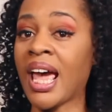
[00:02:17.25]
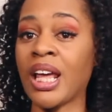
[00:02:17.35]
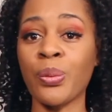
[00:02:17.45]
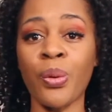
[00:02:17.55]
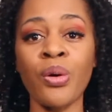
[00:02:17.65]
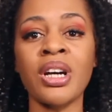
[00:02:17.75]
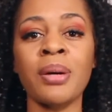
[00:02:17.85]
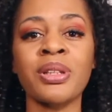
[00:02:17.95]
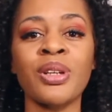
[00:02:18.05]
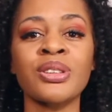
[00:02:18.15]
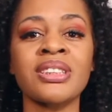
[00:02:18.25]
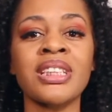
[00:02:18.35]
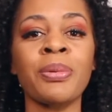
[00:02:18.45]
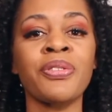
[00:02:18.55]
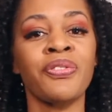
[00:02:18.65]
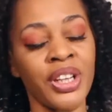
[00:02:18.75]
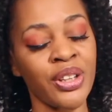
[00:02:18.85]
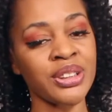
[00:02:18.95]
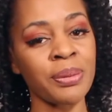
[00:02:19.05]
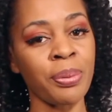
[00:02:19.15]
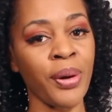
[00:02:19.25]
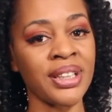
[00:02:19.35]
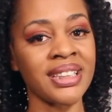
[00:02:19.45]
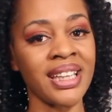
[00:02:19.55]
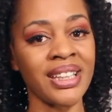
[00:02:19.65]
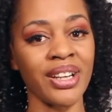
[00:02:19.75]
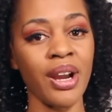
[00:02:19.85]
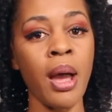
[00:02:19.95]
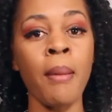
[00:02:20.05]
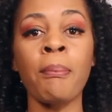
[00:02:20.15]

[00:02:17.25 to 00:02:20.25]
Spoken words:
and he won't come close to double figures in points either.